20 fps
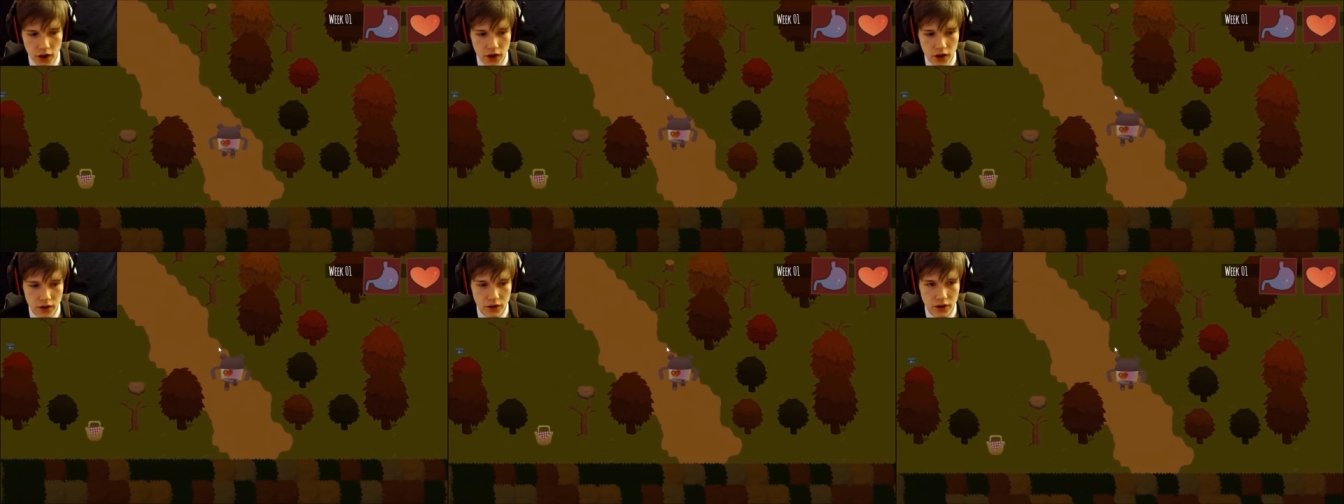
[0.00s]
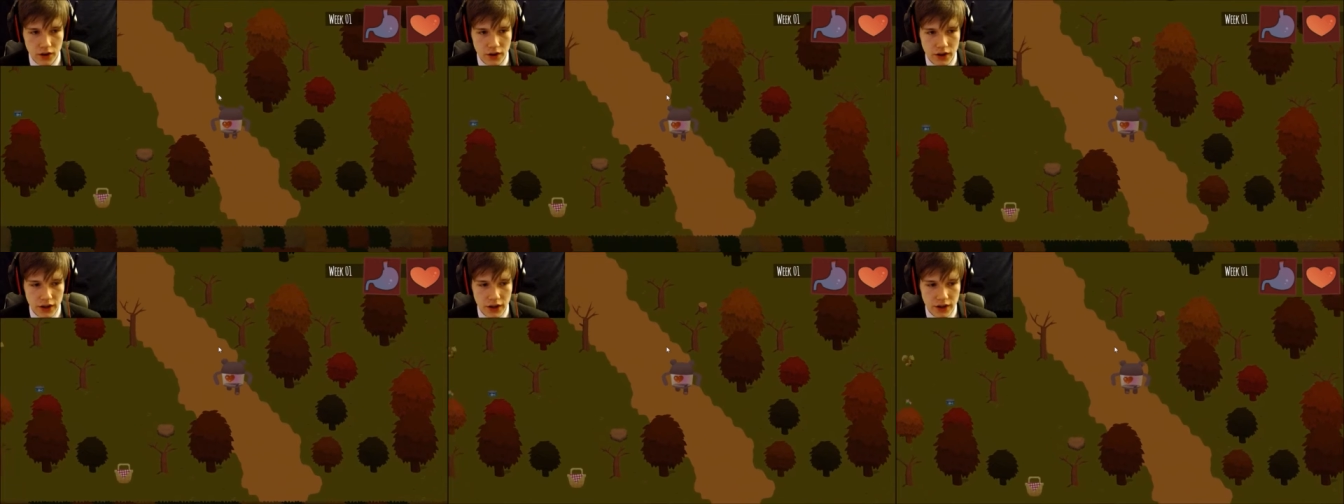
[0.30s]
Oh,
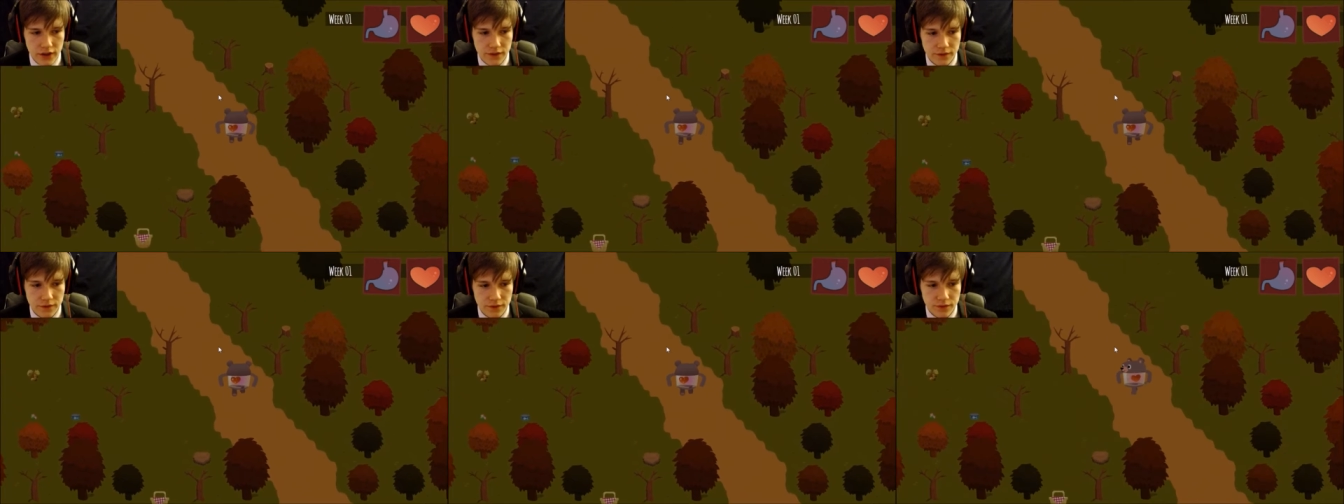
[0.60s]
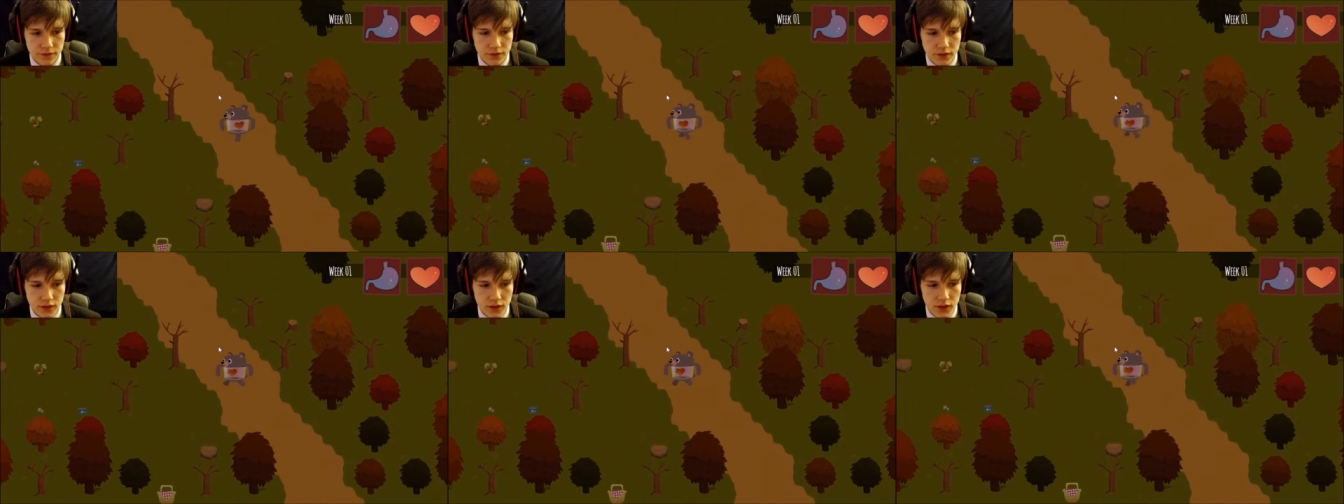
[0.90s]
okay.
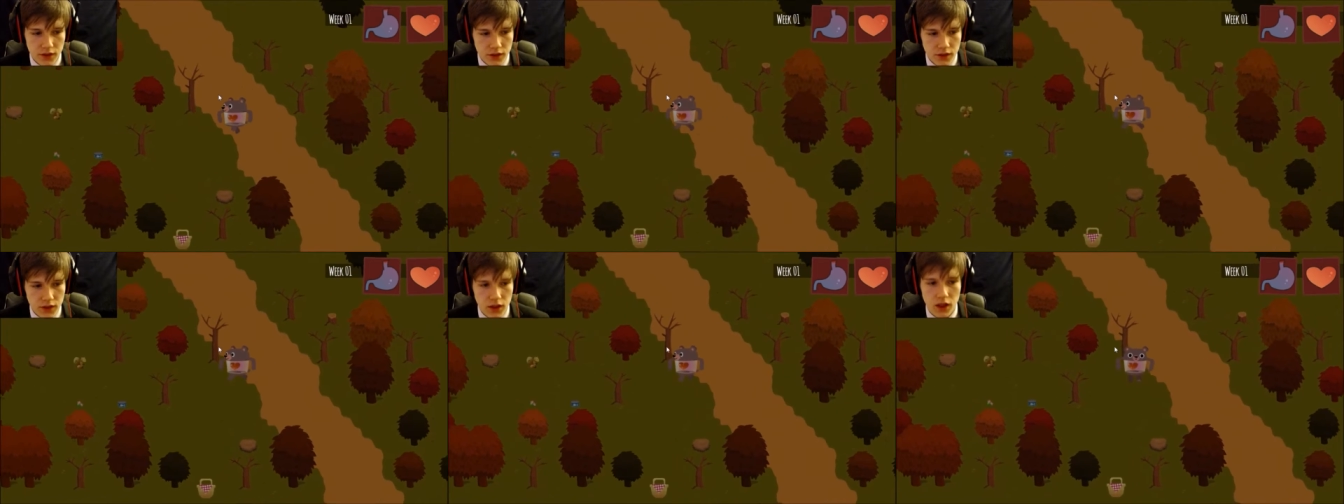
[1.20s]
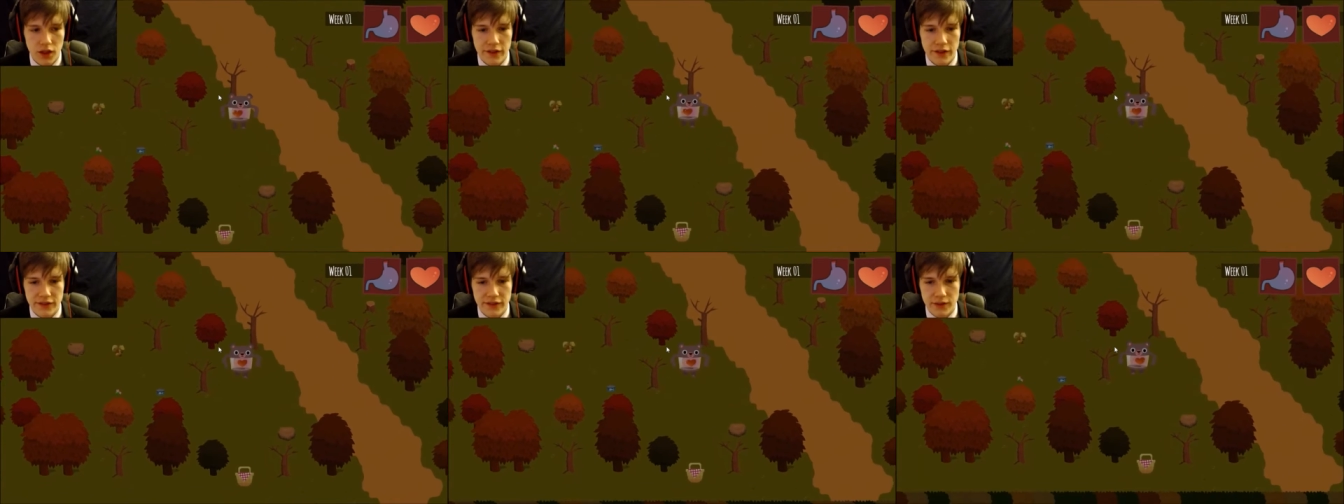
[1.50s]

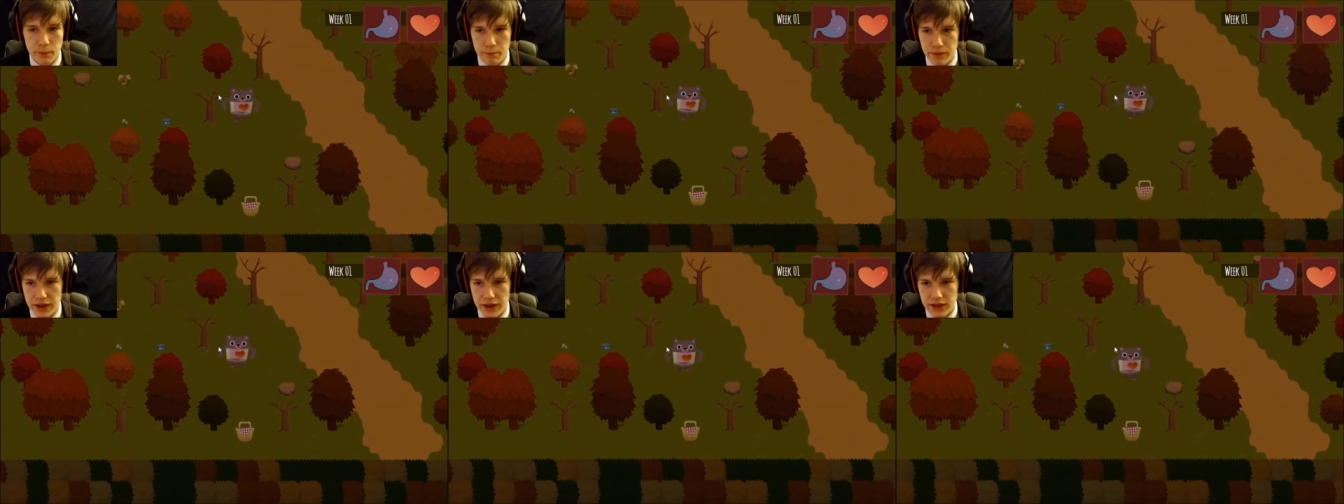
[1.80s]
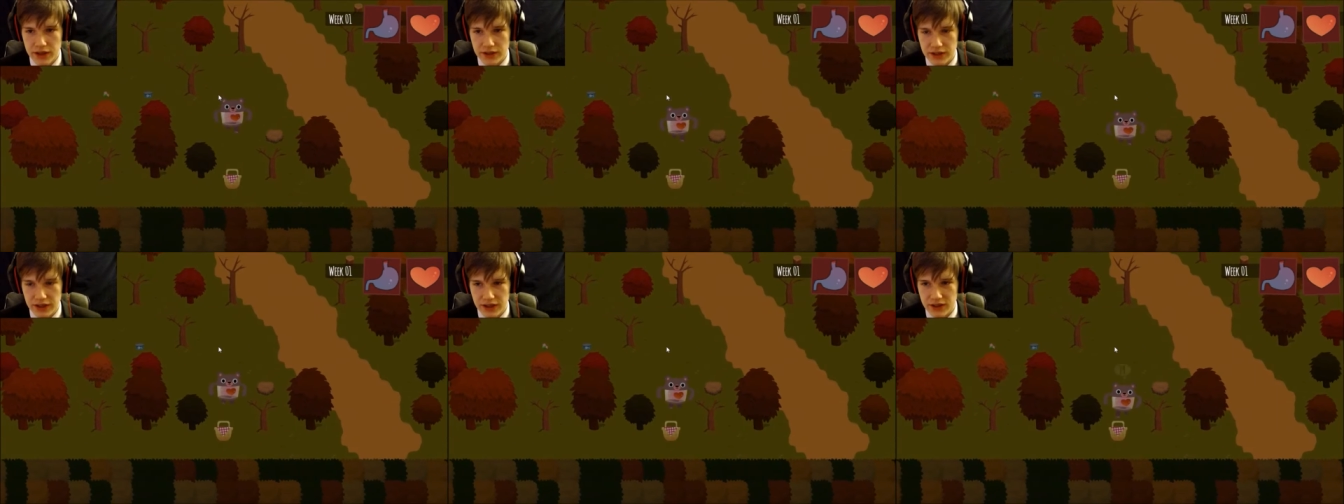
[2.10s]
Oh, there's a
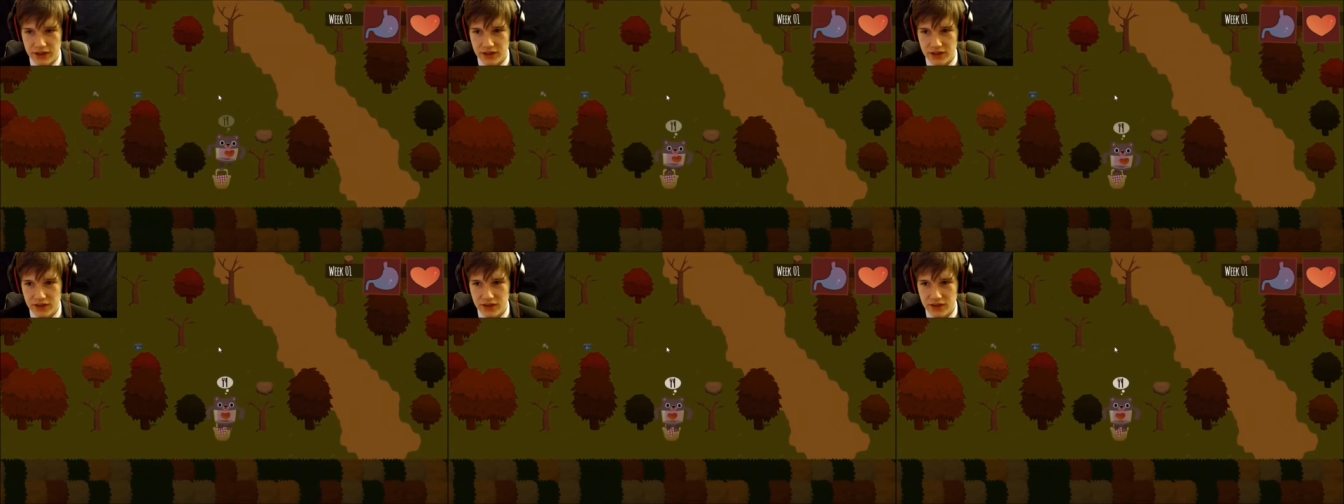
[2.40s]
picnic.